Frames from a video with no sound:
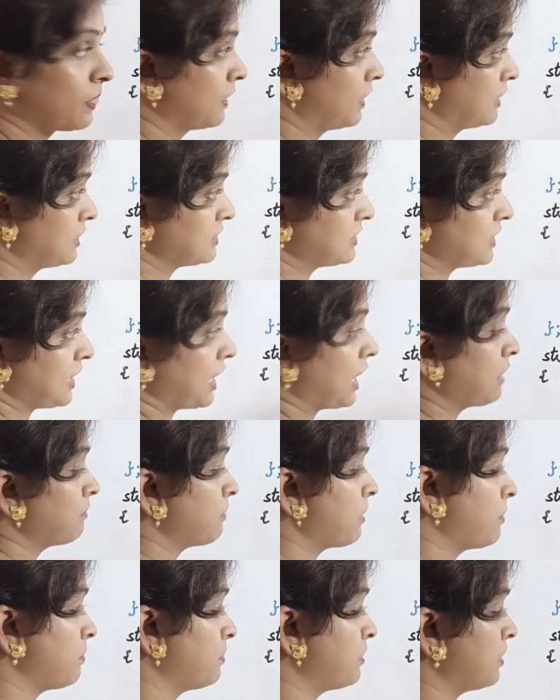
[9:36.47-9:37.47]
second
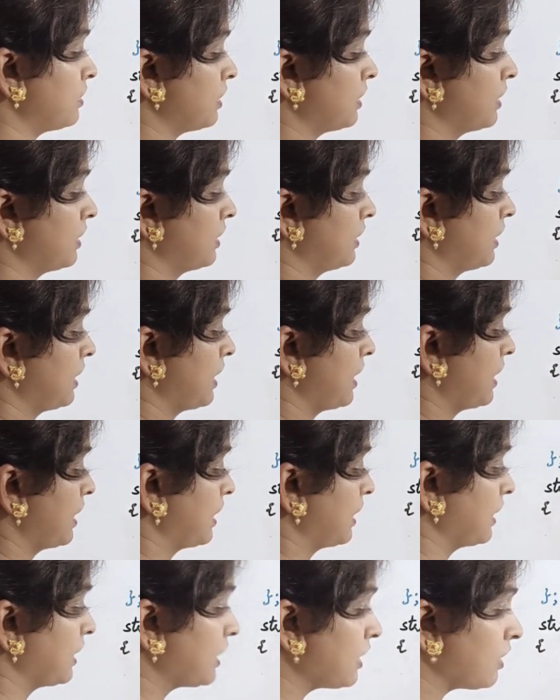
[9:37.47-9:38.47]
member.
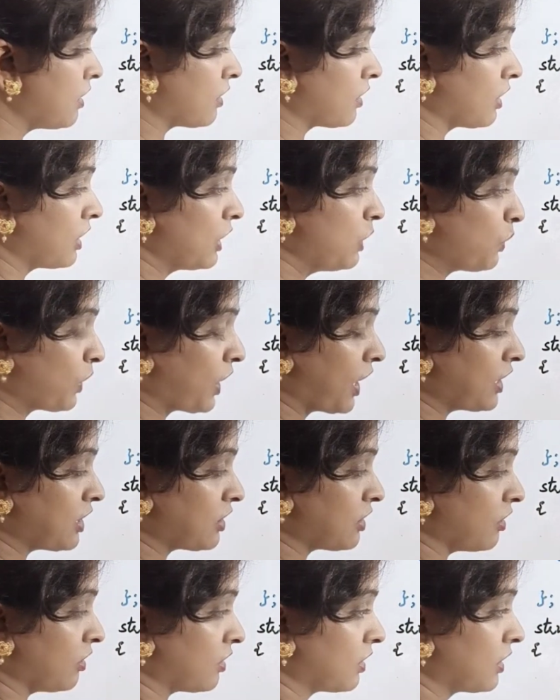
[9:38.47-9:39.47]
Here, look at
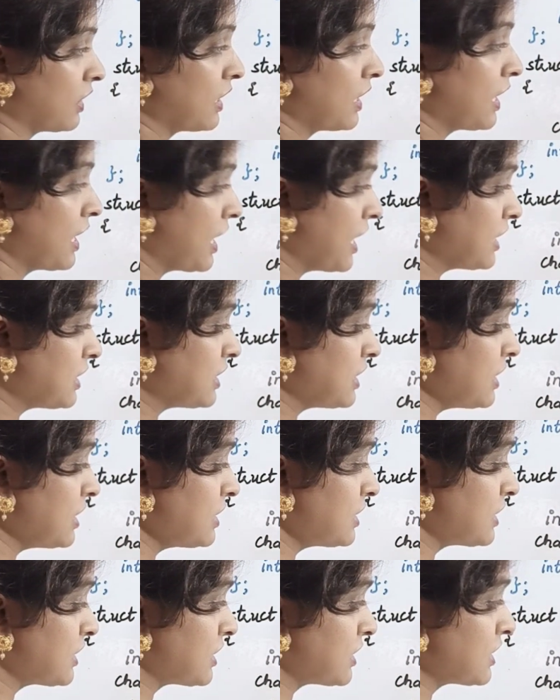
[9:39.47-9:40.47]
here. It
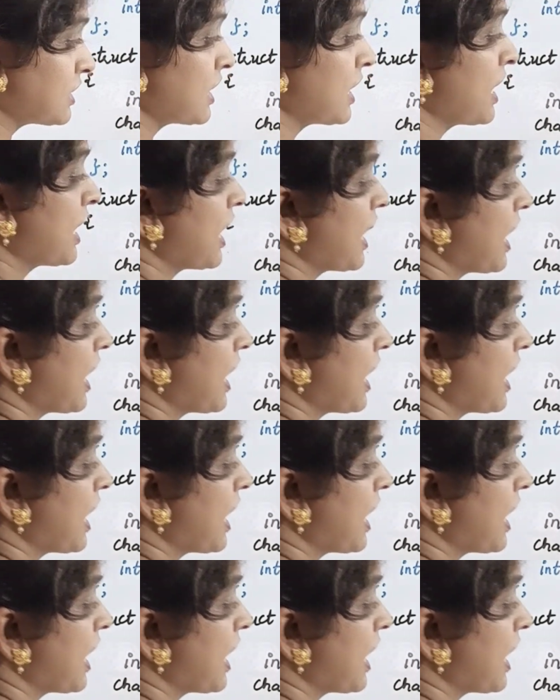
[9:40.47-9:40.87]
is